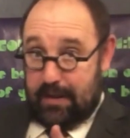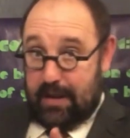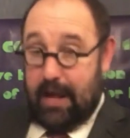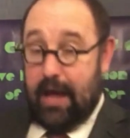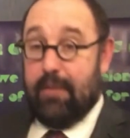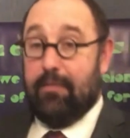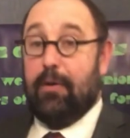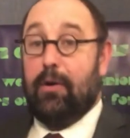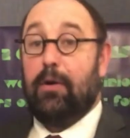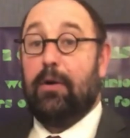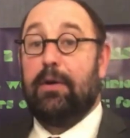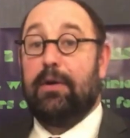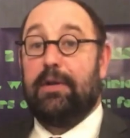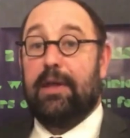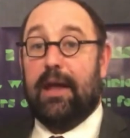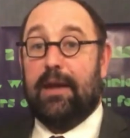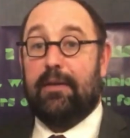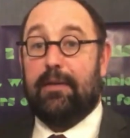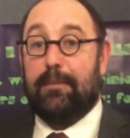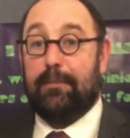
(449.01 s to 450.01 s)
Have a look at
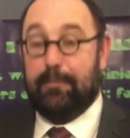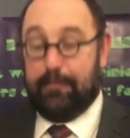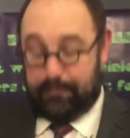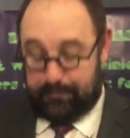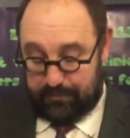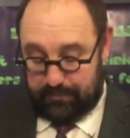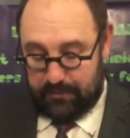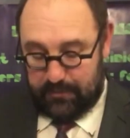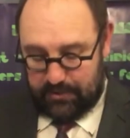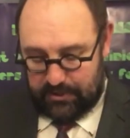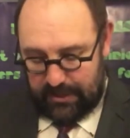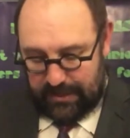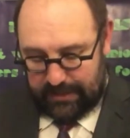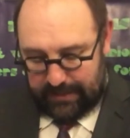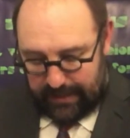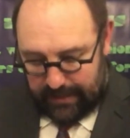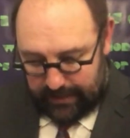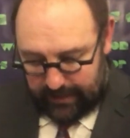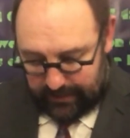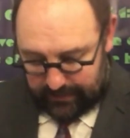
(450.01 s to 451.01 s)
that. Check
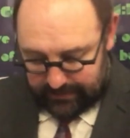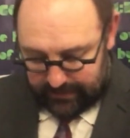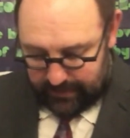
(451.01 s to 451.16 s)
that out.